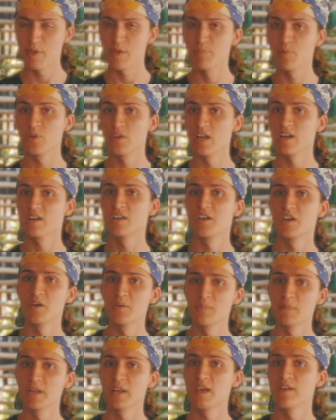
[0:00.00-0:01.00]
people can
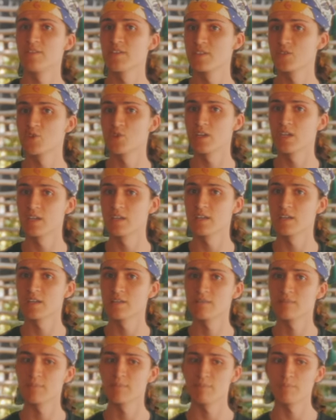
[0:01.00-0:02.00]
come and have a drink
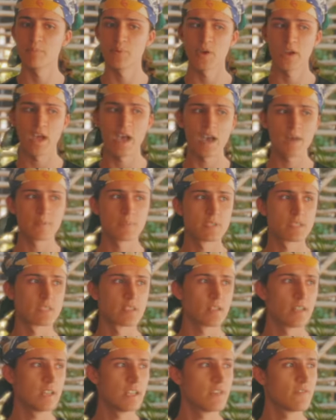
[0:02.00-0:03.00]
and perhaps
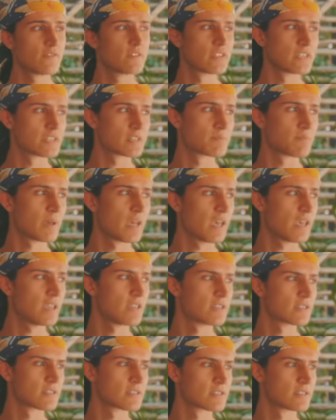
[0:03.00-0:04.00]
leave the
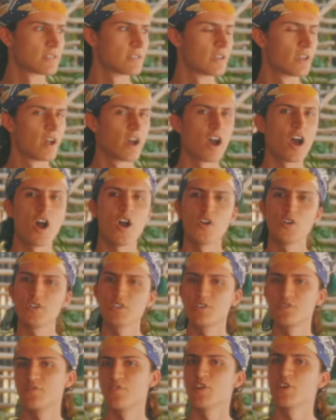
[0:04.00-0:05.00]
space
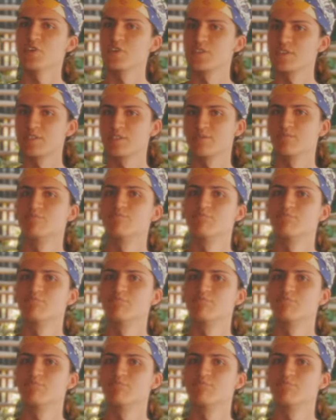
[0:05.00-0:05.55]
heart first.